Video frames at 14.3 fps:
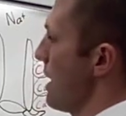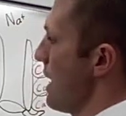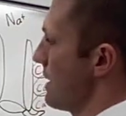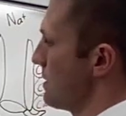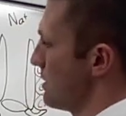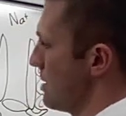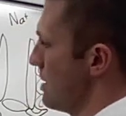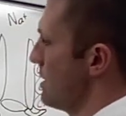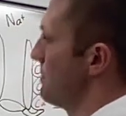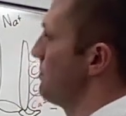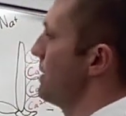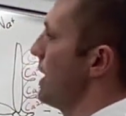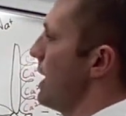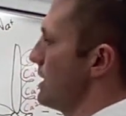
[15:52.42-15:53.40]
as these
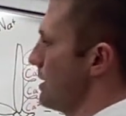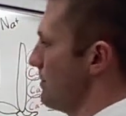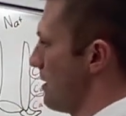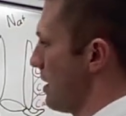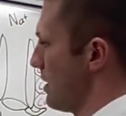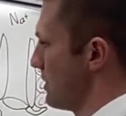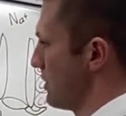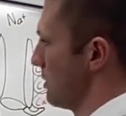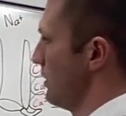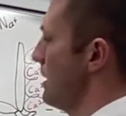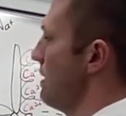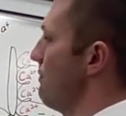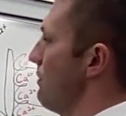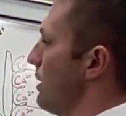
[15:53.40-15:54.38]
potassium ions are
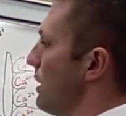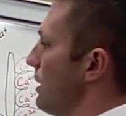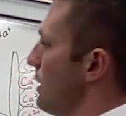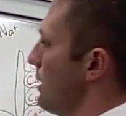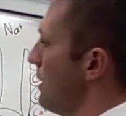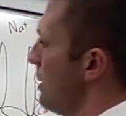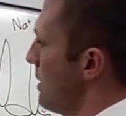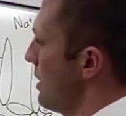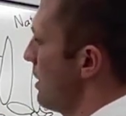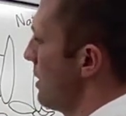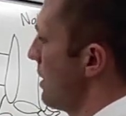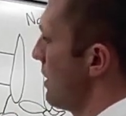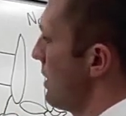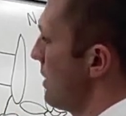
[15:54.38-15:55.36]
leaving,
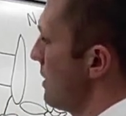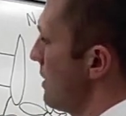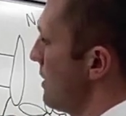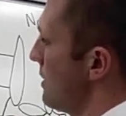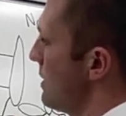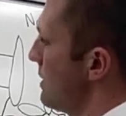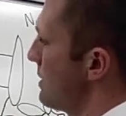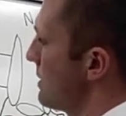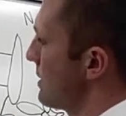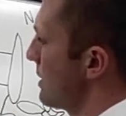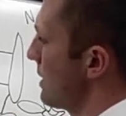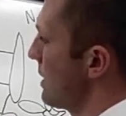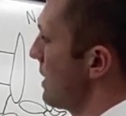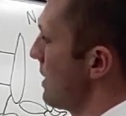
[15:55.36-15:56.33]
this
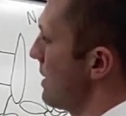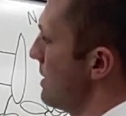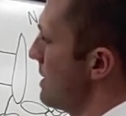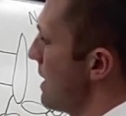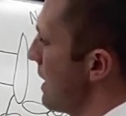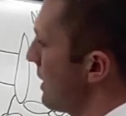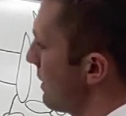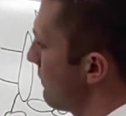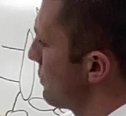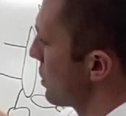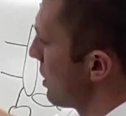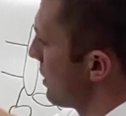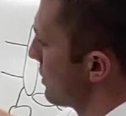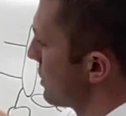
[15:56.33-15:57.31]
negative
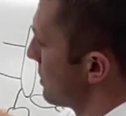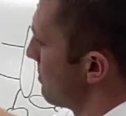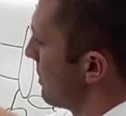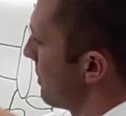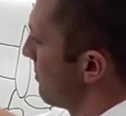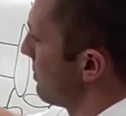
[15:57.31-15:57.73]
charge is being